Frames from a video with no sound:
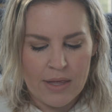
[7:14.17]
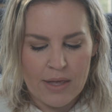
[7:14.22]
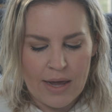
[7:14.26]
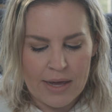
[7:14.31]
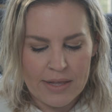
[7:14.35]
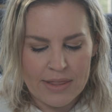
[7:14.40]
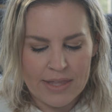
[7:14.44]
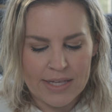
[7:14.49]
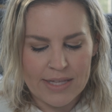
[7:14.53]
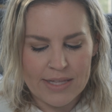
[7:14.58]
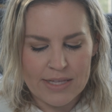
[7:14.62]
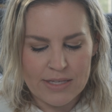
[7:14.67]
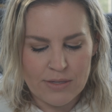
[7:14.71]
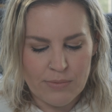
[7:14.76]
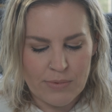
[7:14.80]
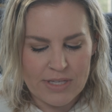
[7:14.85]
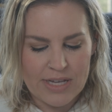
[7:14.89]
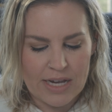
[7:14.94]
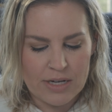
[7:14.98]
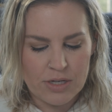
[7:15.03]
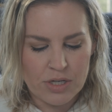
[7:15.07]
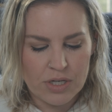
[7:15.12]
I think this
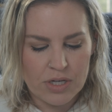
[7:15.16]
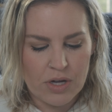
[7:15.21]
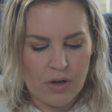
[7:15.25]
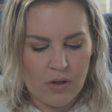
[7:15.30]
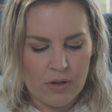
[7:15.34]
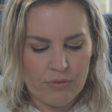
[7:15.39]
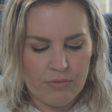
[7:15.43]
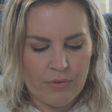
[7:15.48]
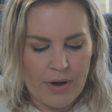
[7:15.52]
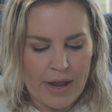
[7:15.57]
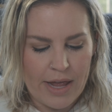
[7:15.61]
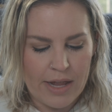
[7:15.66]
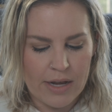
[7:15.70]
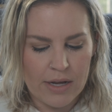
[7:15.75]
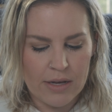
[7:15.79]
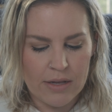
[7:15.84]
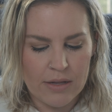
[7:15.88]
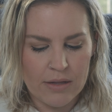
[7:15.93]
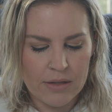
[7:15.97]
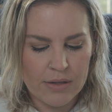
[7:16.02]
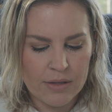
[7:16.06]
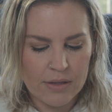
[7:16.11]
one's actually called red.
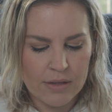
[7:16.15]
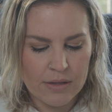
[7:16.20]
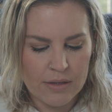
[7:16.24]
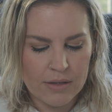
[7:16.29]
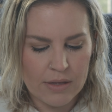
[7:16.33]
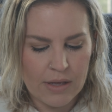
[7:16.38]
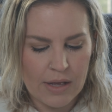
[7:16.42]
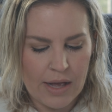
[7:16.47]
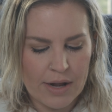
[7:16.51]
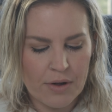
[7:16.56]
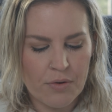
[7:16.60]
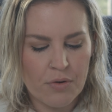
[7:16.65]
I